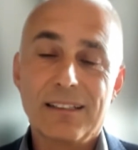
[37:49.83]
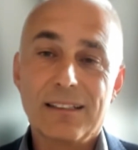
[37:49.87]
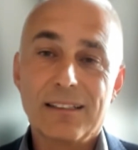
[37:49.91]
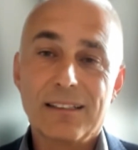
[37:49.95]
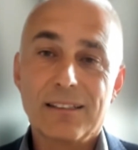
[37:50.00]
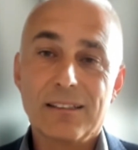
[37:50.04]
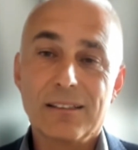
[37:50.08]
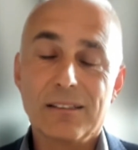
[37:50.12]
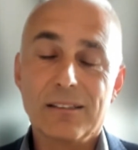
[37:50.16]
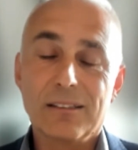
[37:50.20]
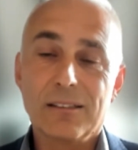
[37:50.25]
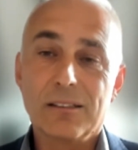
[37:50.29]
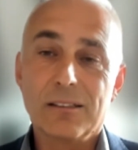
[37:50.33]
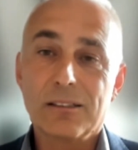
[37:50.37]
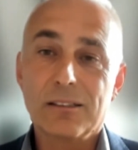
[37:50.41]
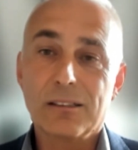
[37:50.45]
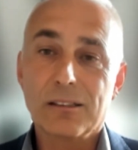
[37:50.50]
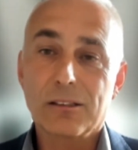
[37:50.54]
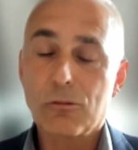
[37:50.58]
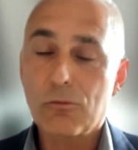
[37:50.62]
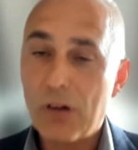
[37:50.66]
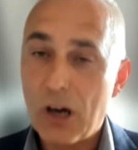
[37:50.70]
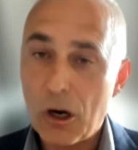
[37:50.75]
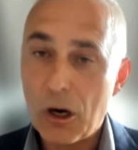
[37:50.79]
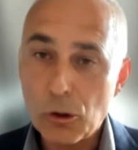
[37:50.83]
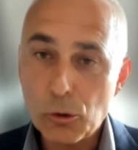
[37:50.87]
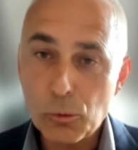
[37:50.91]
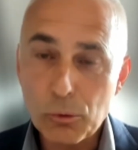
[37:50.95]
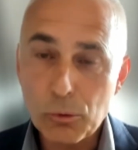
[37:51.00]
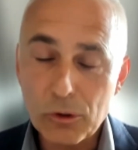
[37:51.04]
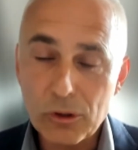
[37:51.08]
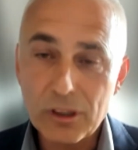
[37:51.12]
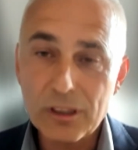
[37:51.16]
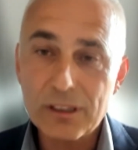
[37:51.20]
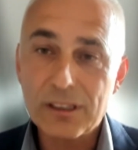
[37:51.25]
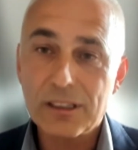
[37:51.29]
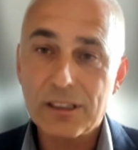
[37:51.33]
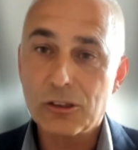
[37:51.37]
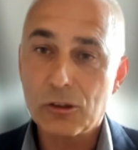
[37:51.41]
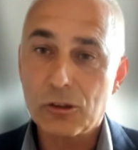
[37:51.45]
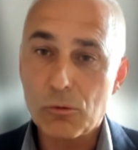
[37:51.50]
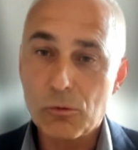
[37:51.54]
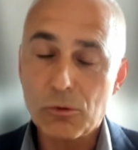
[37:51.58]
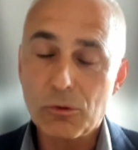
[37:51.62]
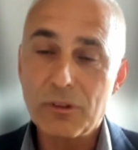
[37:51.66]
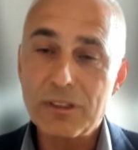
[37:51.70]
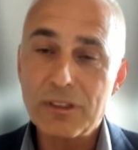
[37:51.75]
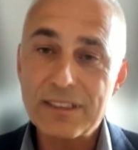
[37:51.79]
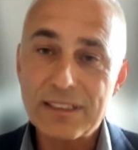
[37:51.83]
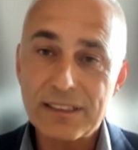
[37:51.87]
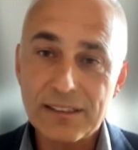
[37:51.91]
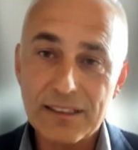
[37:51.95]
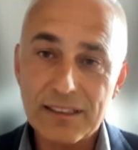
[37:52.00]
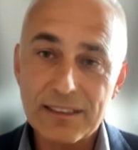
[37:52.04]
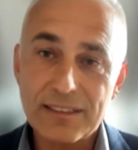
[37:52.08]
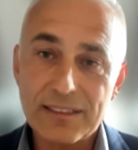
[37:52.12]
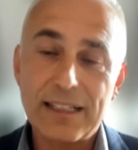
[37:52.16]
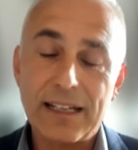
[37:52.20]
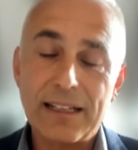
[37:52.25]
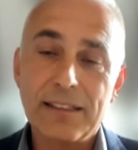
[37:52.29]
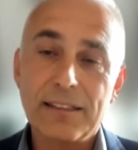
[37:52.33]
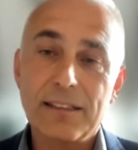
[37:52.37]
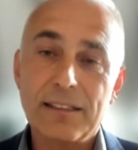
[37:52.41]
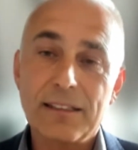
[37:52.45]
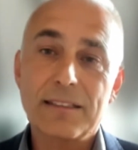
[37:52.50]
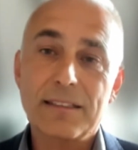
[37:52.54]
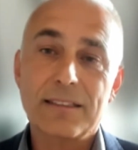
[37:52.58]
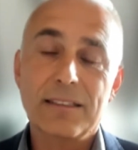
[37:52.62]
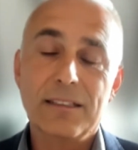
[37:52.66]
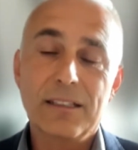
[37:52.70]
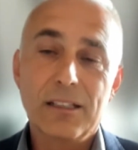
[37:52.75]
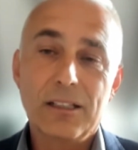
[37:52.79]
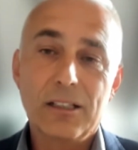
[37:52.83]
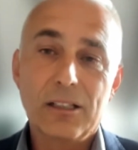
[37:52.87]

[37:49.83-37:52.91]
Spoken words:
the groundwork and the rules and the standards